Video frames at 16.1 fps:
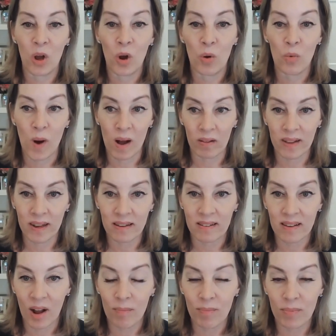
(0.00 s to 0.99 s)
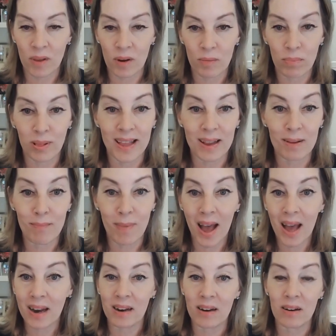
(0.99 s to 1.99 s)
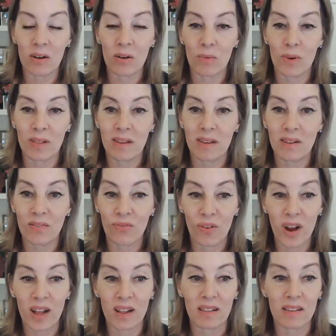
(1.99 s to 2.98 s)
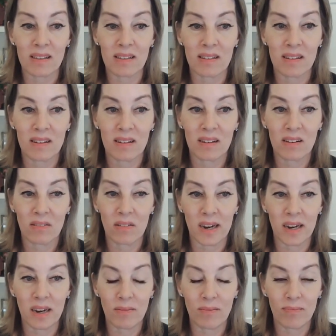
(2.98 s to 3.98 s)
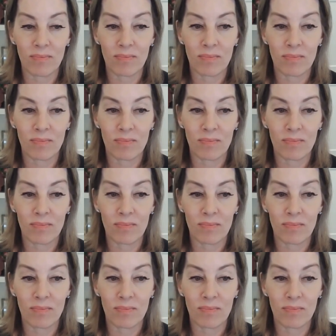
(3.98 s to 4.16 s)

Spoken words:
while he's up there playing Madden with his friends, right?